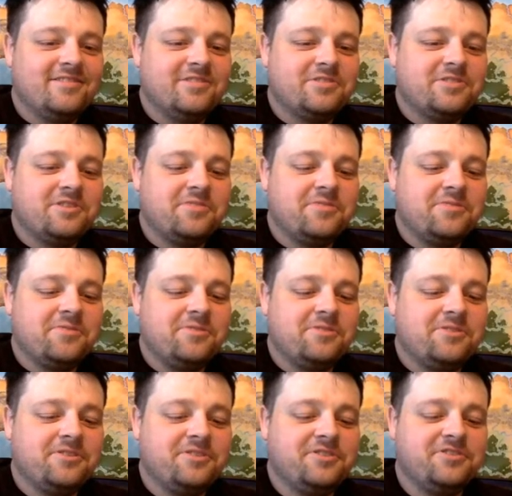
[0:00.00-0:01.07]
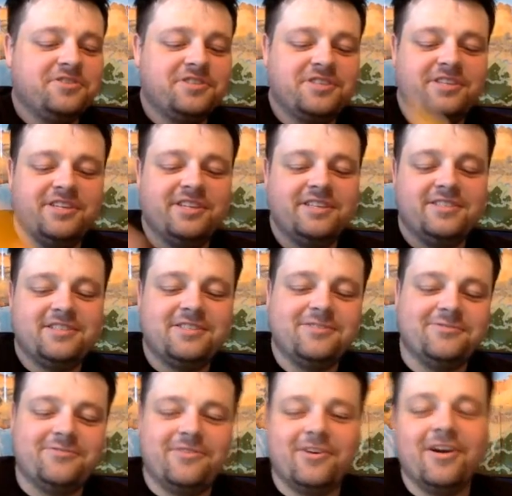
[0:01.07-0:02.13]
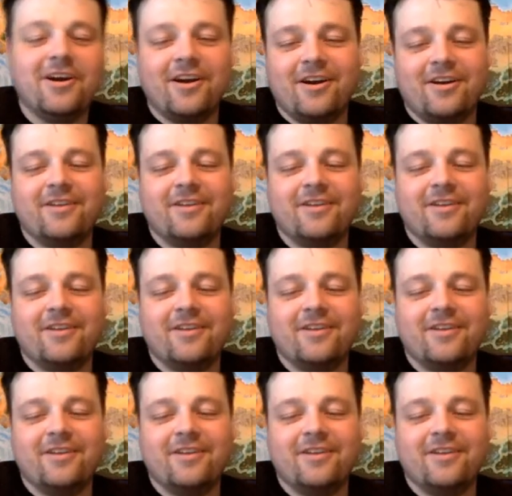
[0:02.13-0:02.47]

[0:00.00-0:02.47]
Tell me what you're interested in so far.